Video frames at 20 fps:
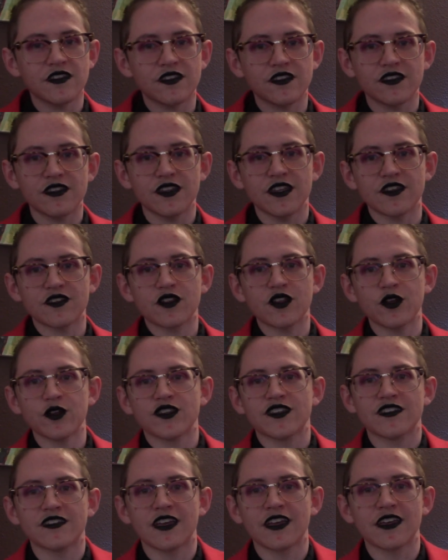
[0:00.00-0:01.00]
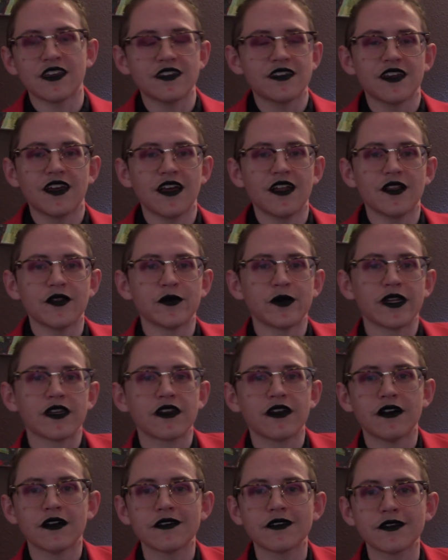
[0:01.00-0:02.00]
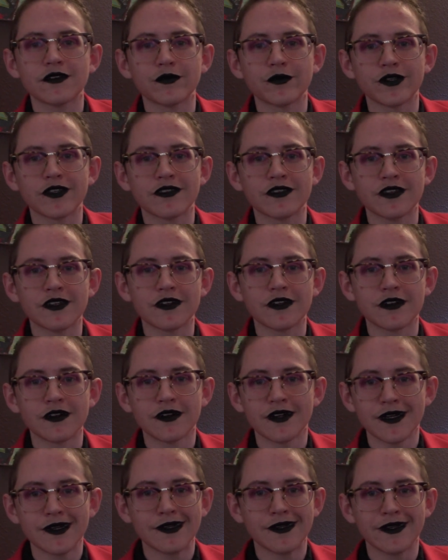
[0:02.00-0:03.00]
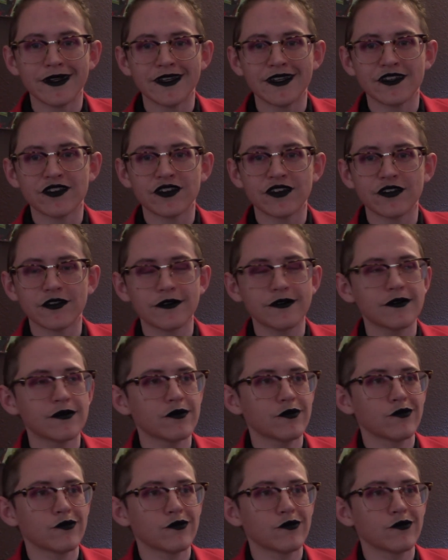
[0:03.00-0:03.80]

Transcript: as close as I get to Halloween costume this year. It's just